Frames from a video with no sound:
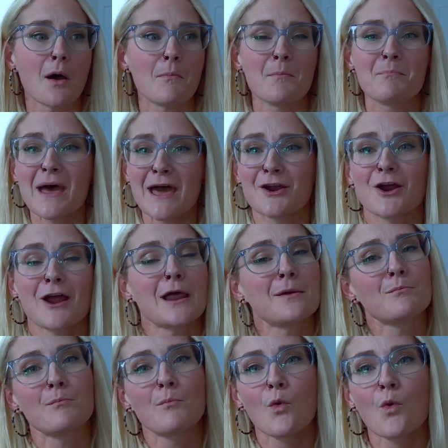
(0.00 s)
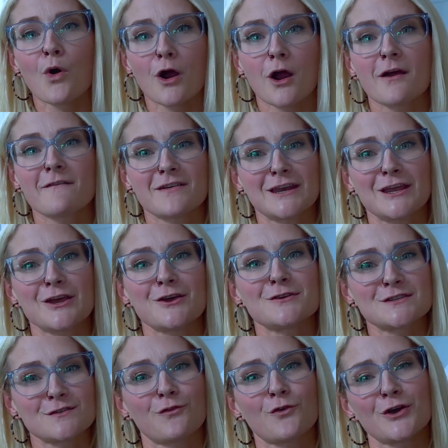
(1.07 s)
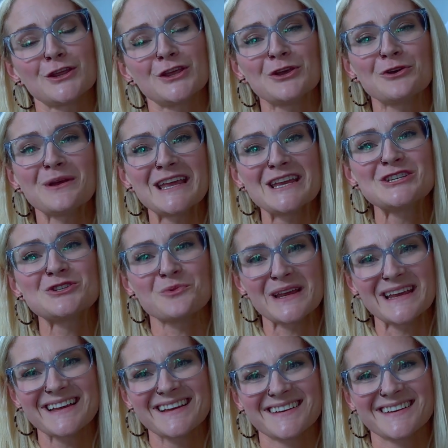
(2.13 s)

better and more videos for you each week.